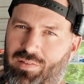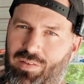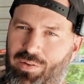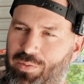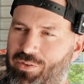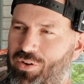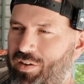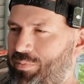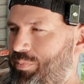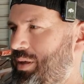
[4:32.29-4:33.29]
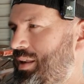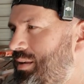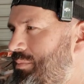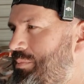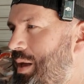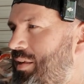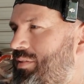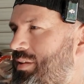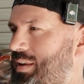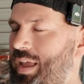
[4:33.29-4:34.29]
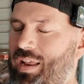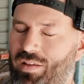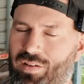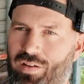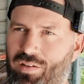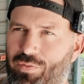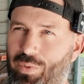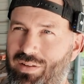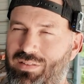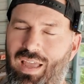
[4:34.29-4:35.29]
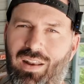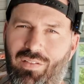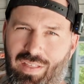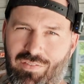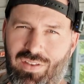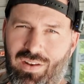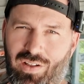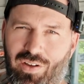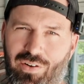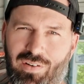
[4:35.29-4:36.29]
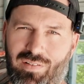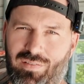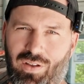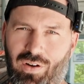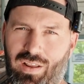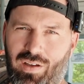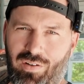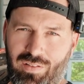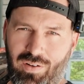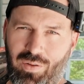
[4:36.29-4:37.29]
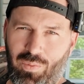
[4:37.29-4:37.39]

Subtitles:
So the truck's been best to date of, what, 10, 11 at 130, 131?